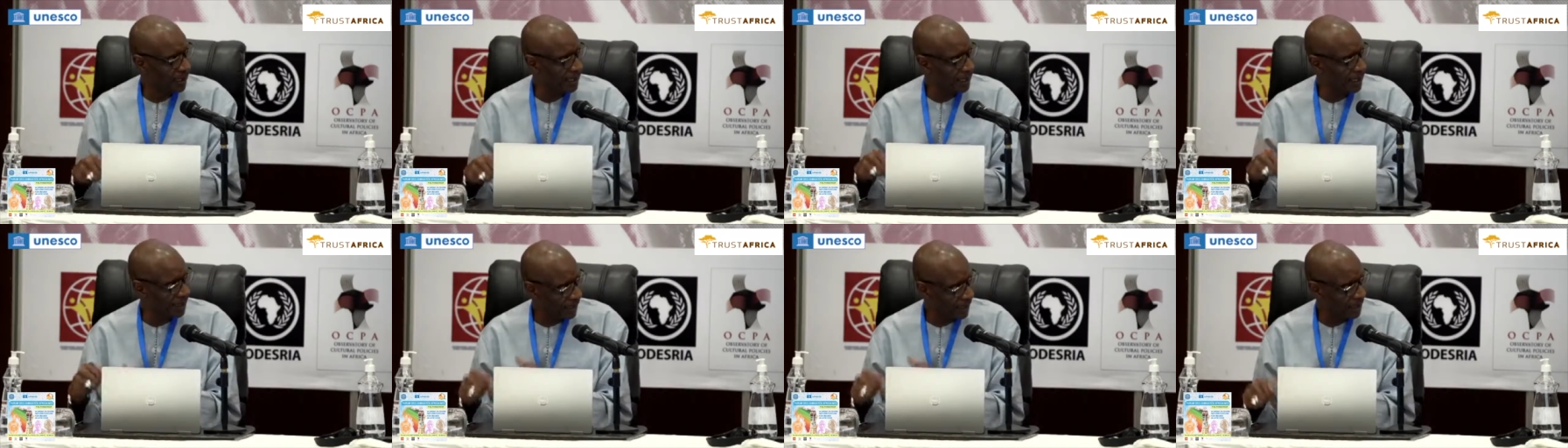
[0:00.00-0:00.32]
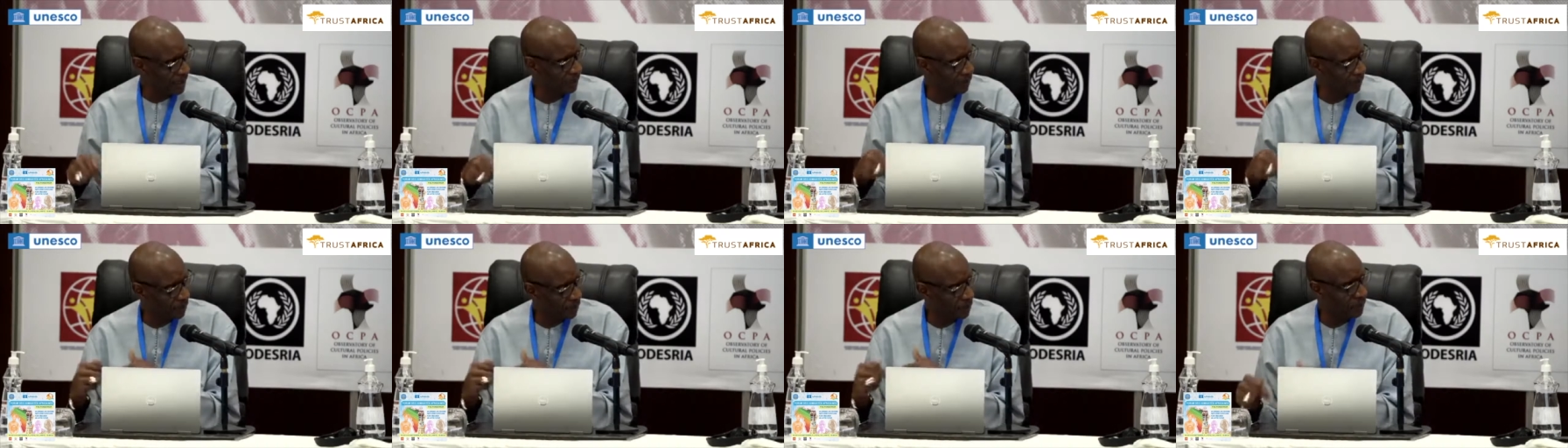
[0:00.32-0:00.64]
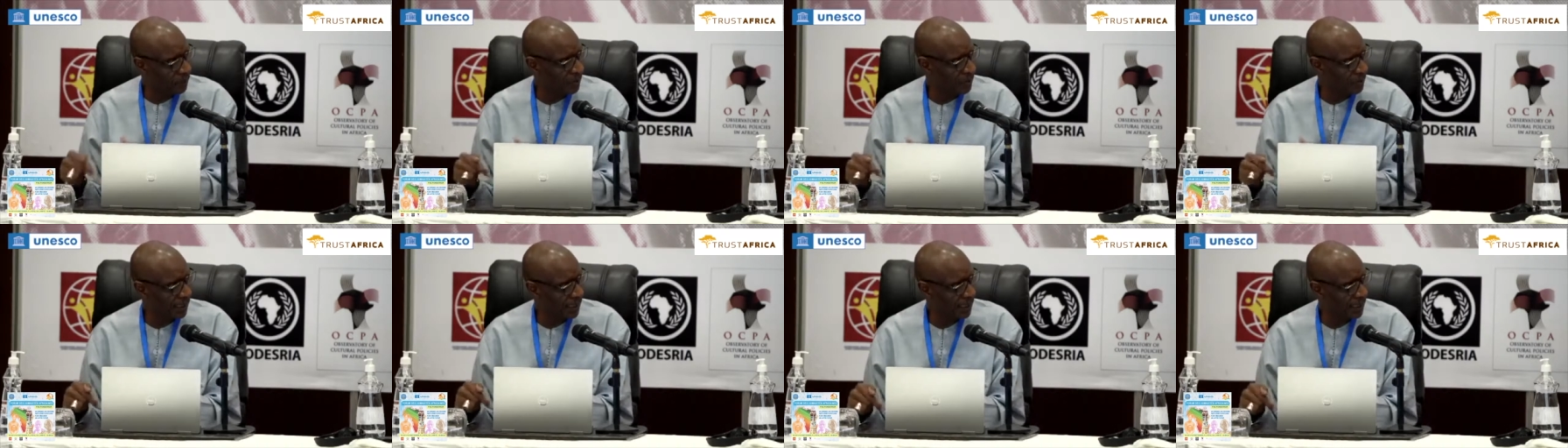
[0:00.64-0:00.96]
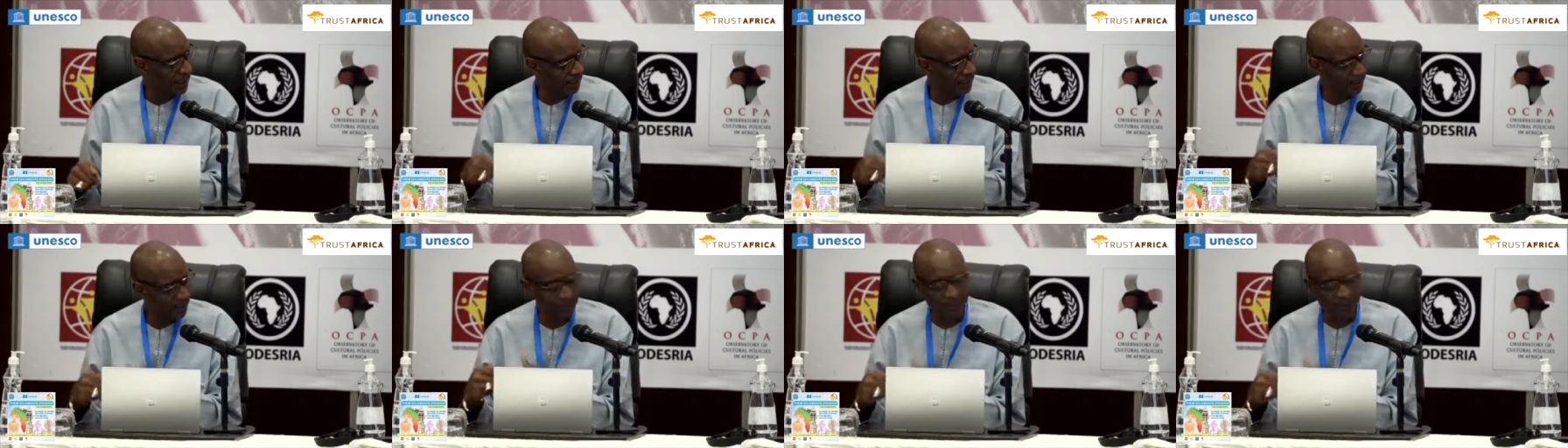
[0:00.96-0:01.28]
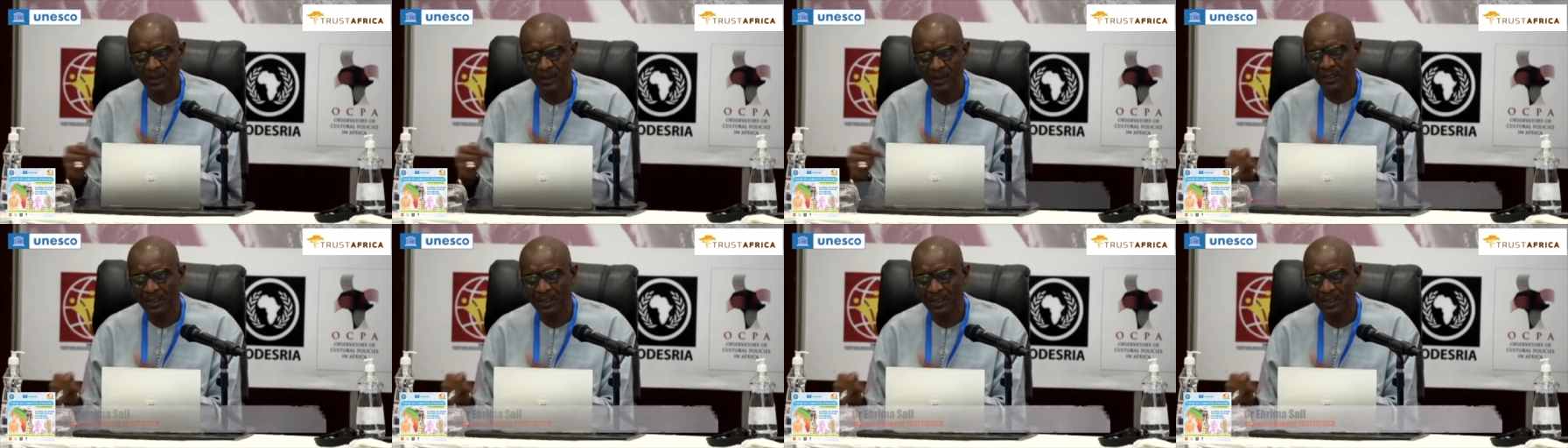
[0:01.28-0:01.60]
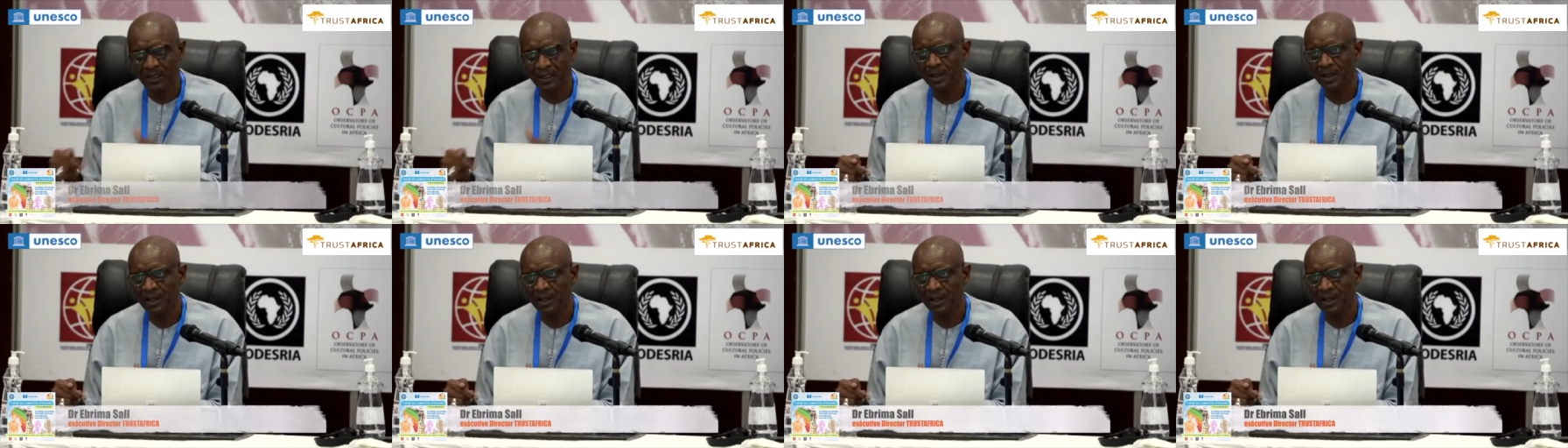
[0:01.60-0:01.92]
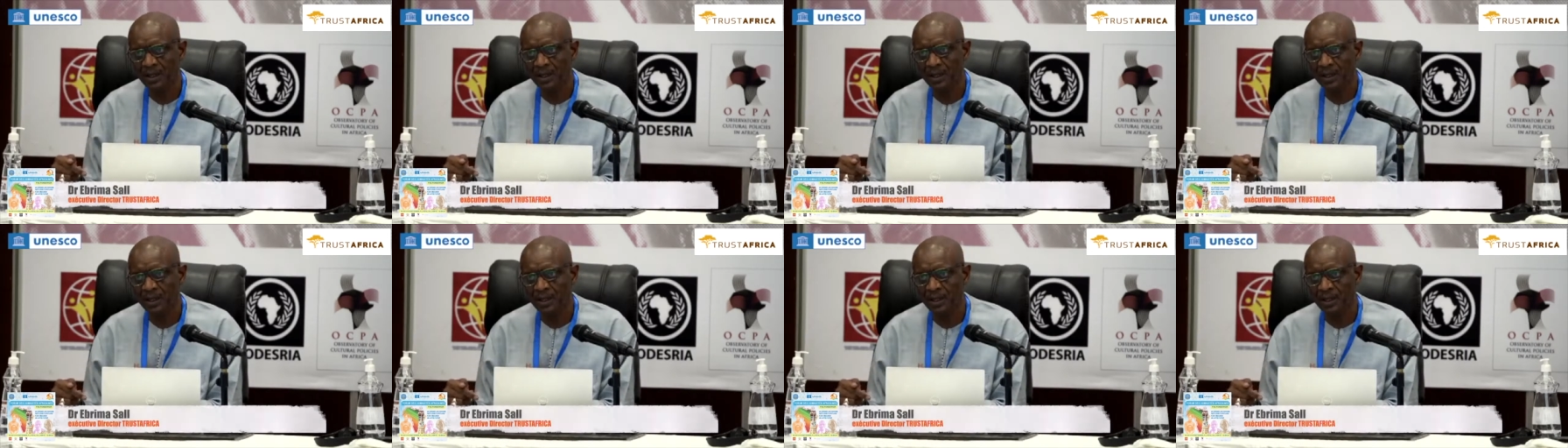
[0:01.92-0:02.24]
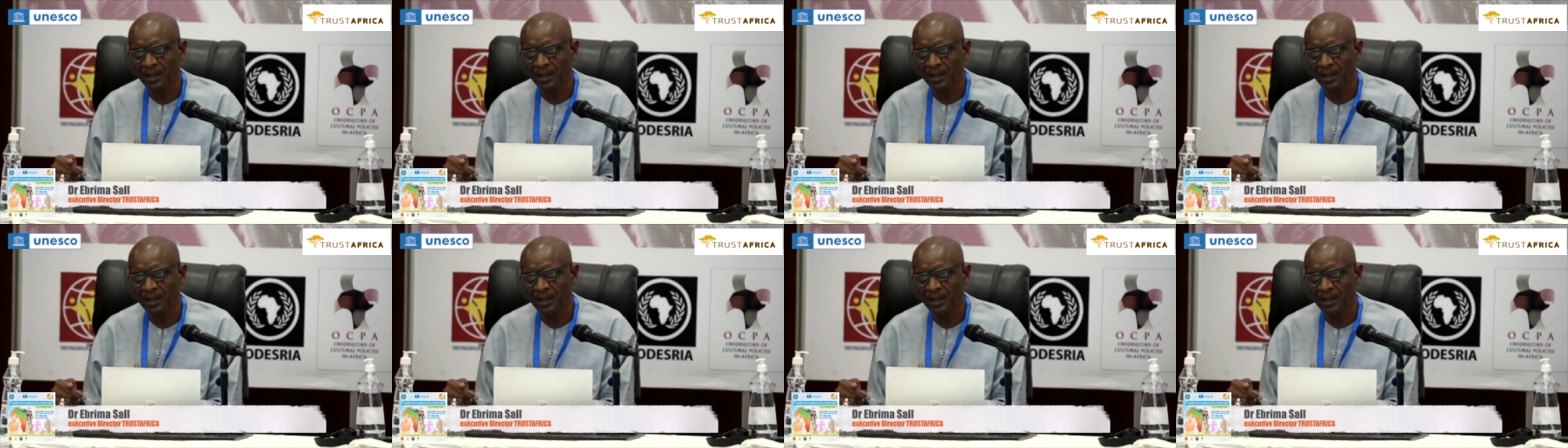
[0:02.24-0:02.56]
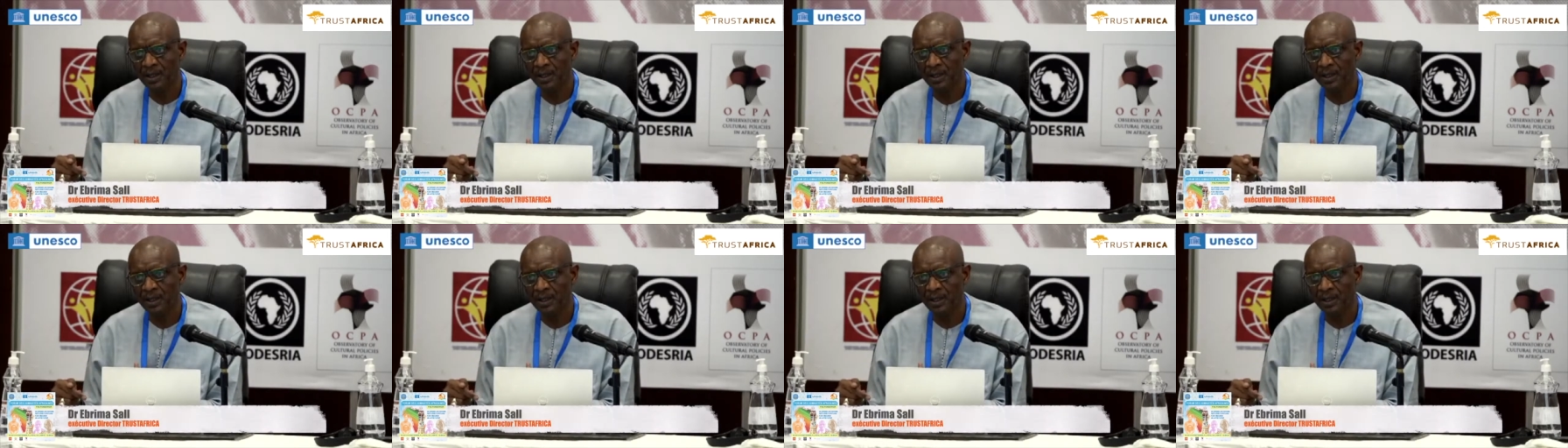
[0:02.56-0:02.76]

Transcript: are, reproduced and then perpetuated. Sad,